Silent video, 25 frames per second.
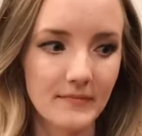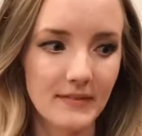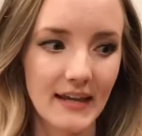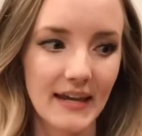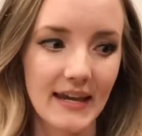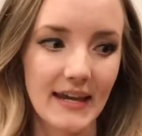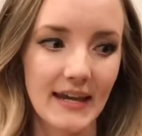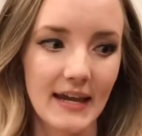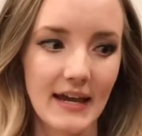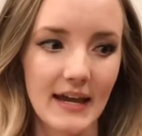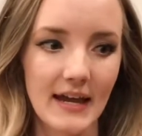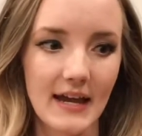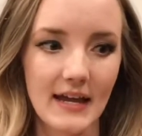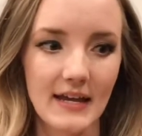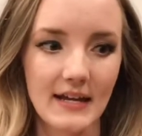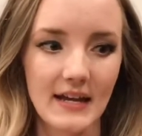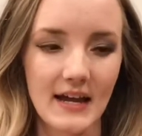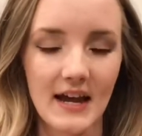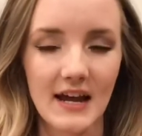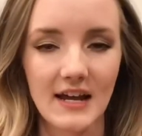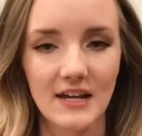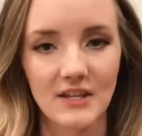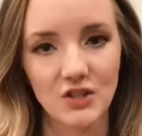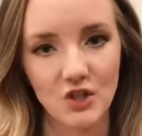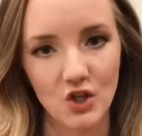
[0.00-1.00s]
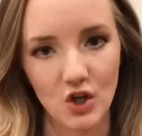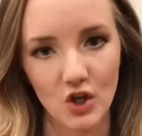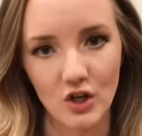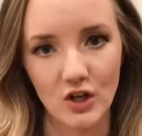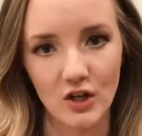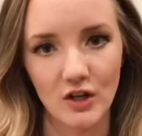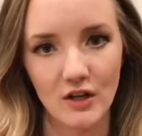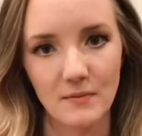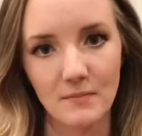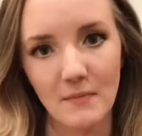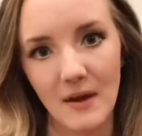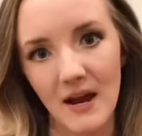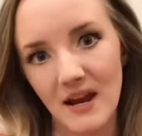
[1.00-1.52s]
and I
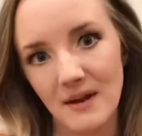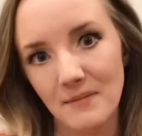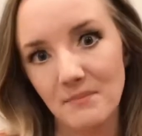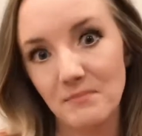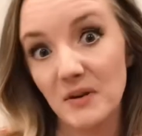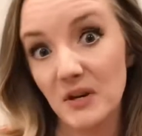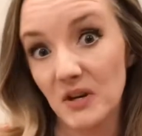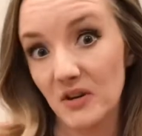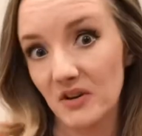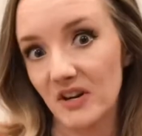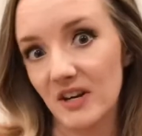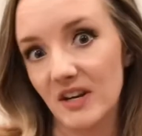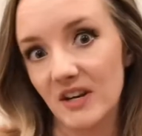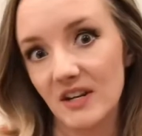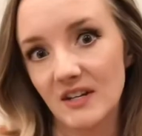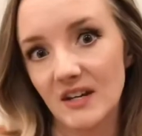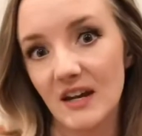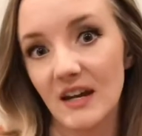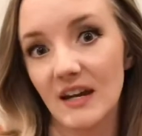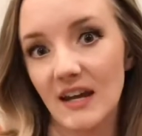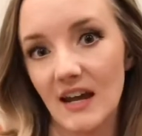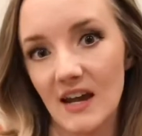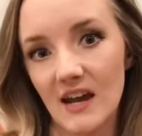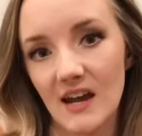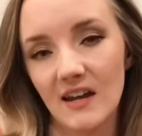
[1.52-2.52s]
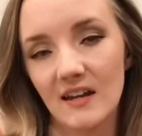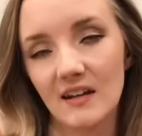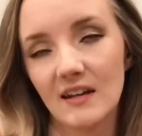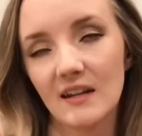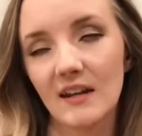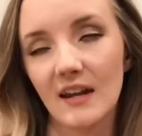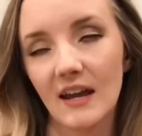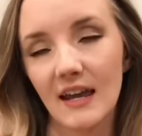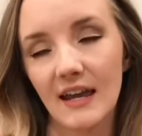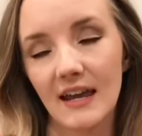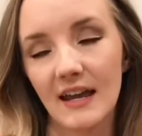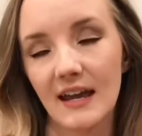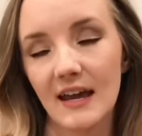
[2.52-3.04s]
started my period again.
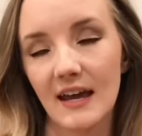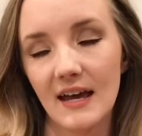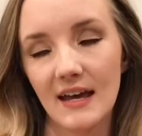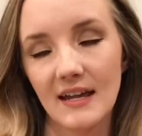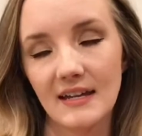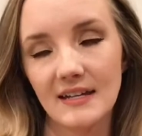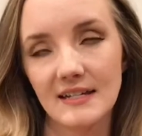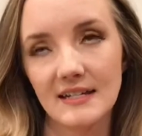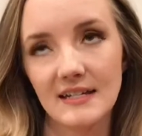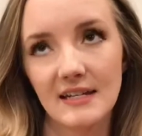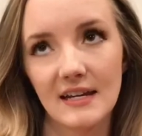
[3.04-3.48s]
And